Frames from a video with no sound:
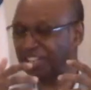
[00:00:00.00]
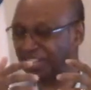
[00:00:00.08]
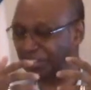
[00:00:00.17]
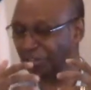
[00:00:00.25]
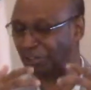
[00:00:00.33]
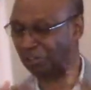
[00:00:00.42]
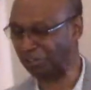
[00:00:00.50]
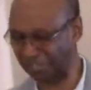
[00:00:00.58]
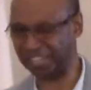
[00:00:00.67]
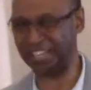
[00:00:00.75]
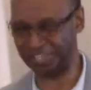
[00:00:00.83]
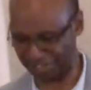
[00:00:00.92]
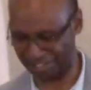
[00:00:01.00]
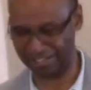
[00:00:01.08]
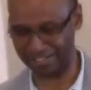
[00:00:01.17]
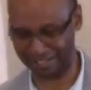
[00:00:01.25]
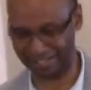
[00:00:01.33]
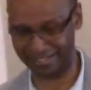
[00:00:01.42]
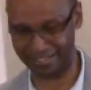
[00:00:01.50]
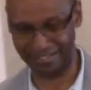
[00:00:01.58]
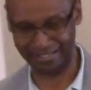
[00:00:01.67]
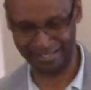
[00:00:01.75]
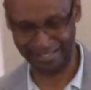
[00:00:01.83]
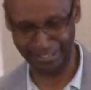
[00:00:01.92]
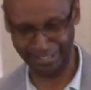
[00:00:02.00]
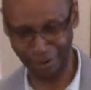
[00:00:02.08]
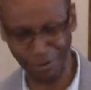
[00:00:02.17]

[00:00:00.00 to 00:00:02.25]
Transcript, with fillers: a look at Jesus. Who